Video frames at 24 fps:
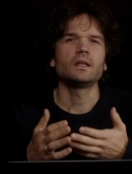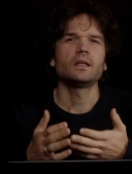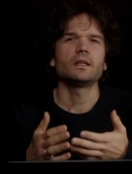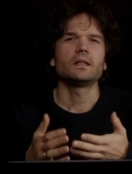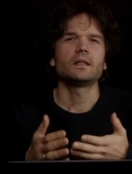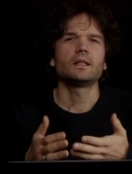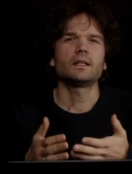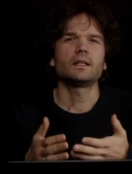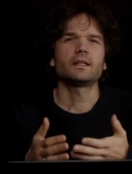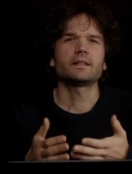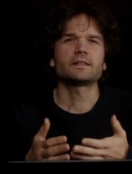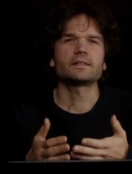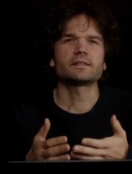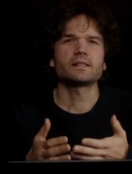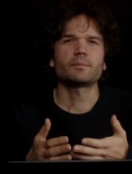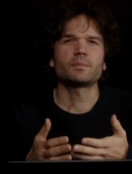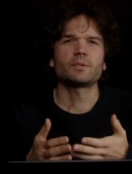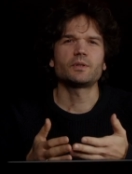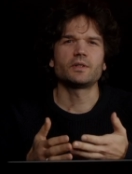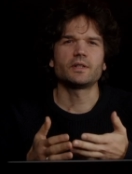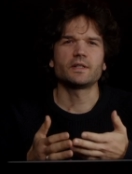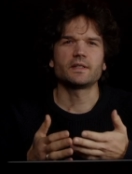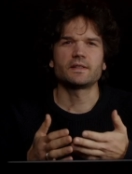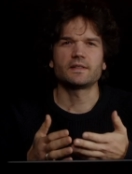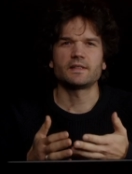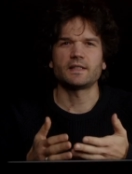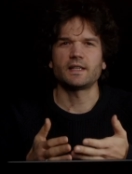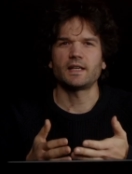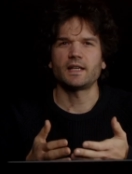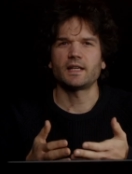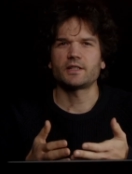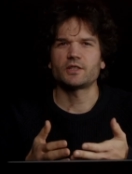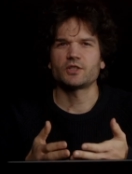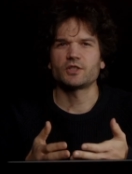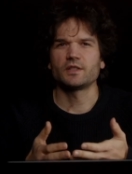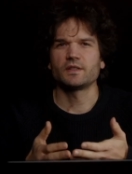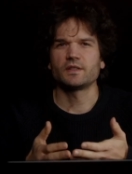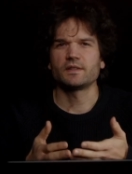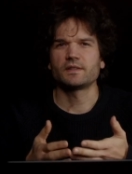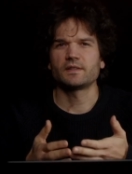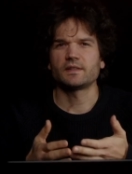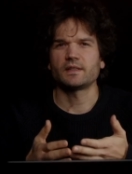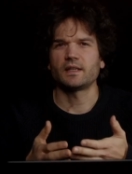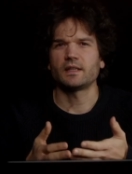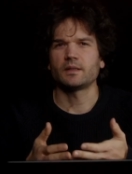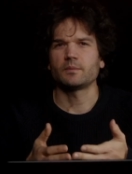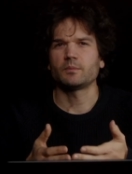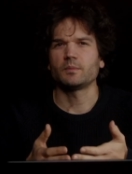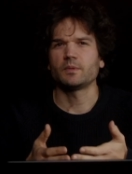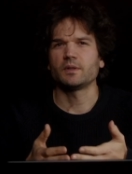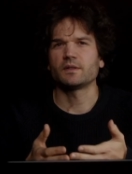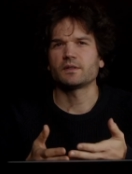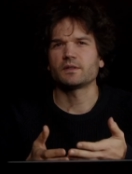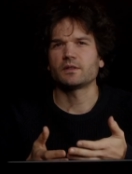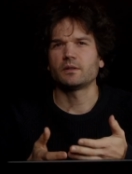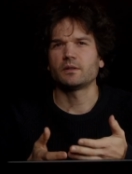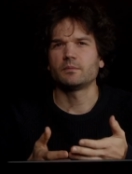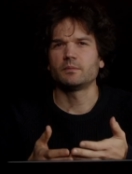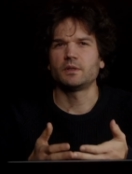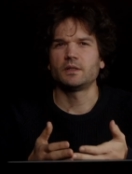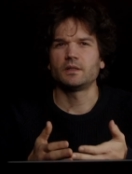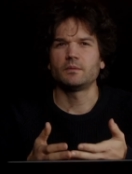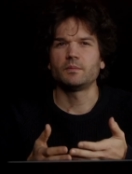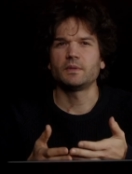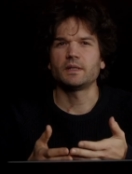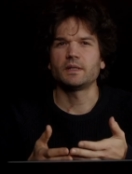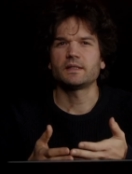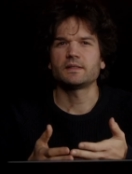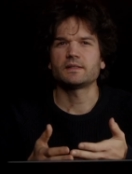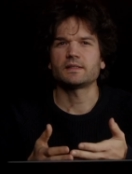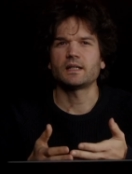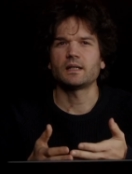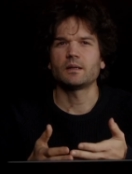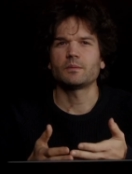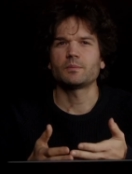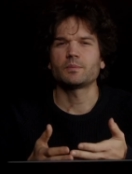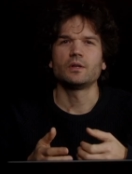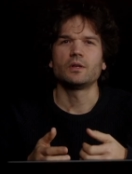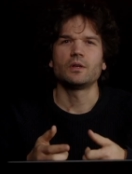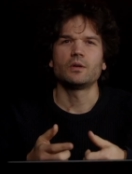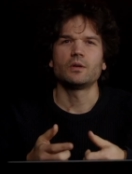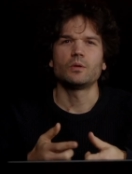Let's separate the actions admins commonly mix up.